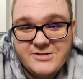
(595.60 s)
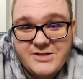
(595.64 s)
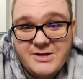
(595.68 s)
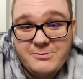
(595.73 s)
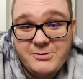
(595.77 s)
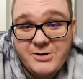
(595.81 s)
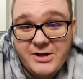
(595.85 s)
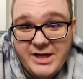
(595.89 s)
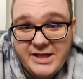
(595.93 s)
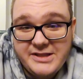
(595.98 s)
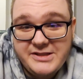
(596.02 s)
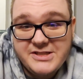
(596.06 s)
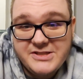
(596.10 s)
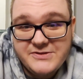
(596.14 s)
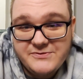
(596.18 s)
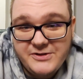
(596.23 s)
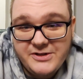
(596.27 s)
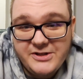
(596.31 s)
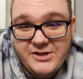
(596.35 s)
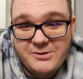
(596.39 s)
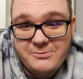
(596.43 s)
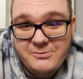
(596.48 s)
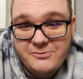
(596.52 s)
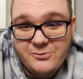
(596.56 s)
So I'm going to end this
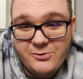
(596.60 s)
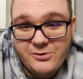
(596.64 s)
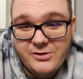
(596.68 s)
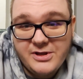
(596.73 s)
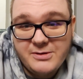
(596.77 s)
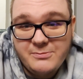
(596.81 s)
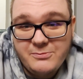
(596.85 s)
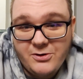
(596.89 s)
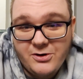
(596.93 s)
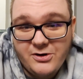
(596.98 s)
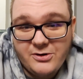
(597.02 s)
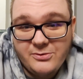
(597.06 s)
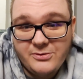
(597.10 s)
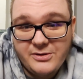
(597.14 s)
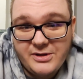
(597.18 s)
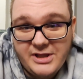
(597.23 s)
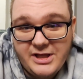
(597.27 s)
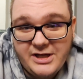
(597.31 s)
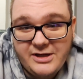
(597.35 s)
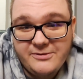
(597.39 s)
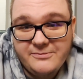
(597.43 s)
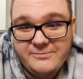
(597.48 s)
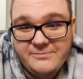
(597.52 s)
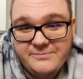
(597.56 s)
video before they bark really
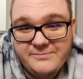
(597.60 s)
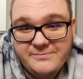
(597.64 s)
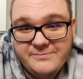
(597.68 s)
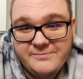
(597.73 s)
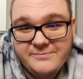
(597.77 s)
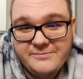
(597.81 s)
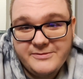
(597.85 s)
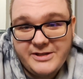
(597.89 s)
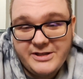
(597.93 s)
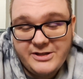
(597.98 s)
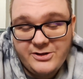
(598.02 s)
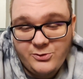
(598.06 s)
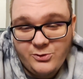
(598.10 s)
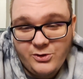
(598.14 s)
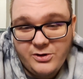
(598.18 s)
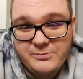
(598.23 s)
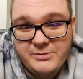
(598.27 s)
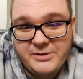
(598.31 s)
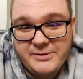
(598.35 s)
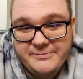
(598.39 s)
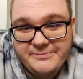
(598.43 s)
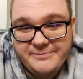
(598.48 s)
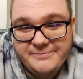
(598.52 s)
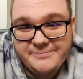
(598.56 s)
loud and annoy
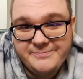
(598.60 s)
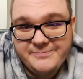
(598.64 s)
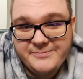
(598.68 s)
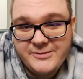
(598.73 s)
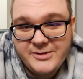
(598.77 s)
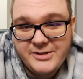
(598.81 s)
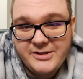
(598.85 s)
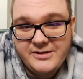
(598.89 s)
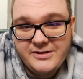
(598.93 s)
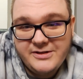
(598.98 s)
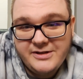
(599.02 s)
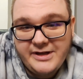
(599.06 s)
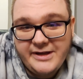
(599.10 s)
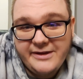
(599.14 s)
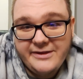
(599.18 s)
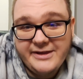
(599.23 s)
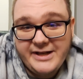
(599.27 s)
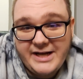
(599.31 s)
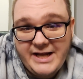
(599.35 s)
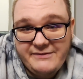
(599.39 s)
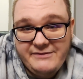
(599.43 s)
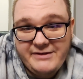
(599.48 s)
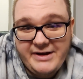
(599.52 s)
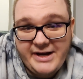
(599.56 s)
me.
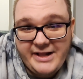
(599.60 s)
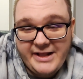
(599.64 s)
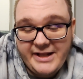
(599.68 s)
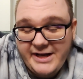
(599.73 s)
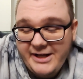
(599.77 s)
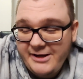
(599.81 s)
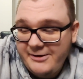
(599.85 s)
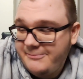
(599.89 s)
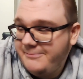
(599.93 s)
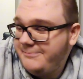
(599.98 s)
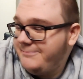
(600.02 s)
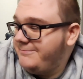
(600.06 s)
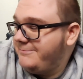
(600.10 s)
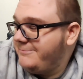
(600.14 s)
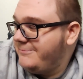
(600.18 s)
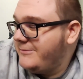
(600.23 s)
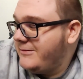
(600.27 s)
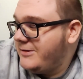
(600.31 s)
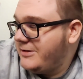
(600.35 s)
Then I have to edit it out.